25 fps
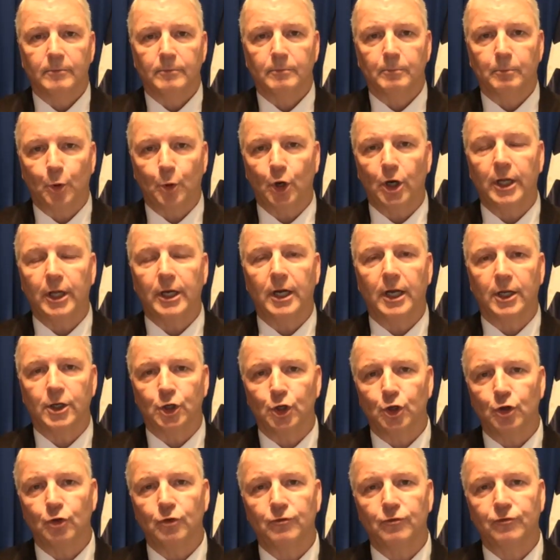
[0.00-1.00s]
put a
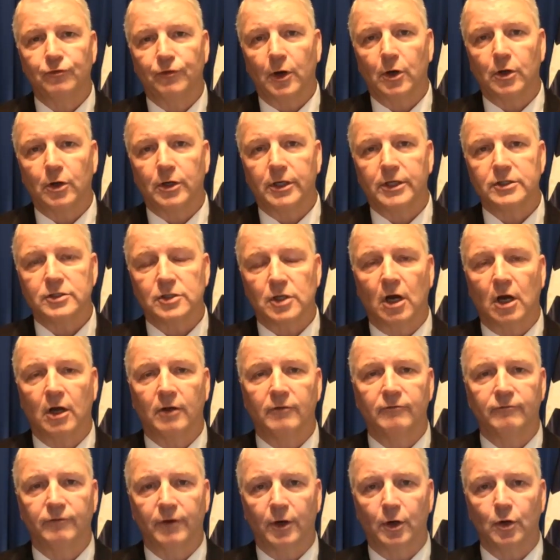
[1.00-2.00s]
new focus
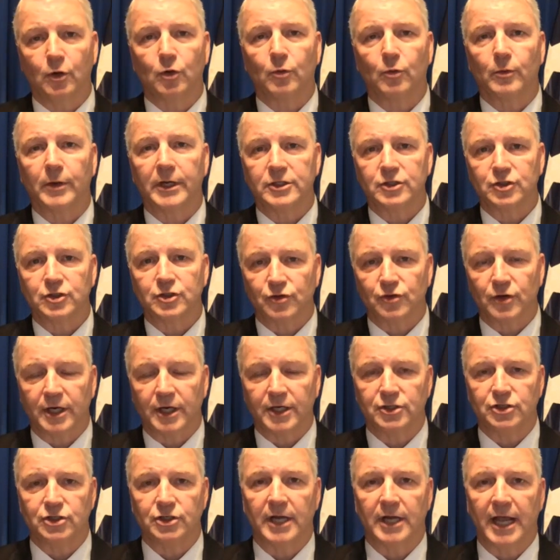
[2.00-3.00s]
on voter registration.